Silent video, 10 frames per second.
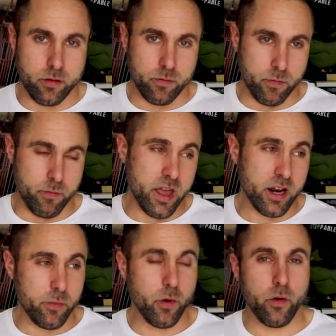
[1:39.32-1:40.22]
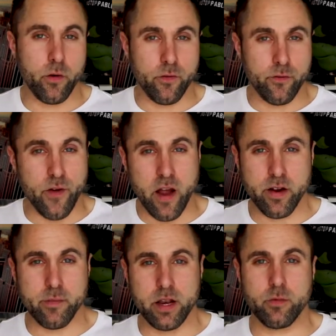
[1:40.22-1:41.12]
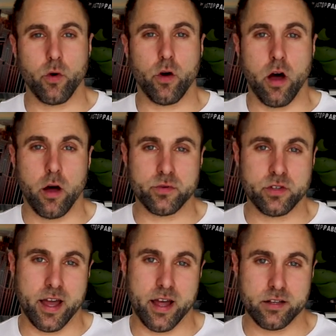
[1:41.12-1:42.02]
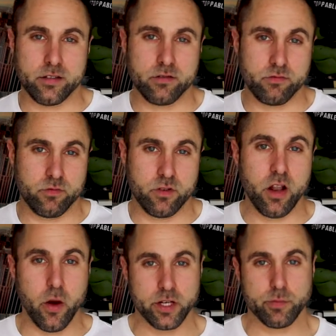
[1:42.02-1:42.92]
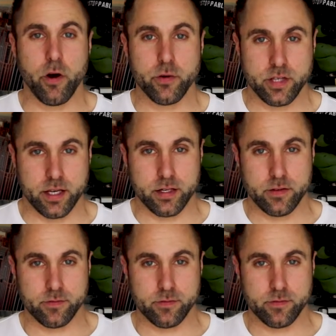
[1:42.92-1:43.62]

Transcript: minimal, very minimal carbs and lowish protein.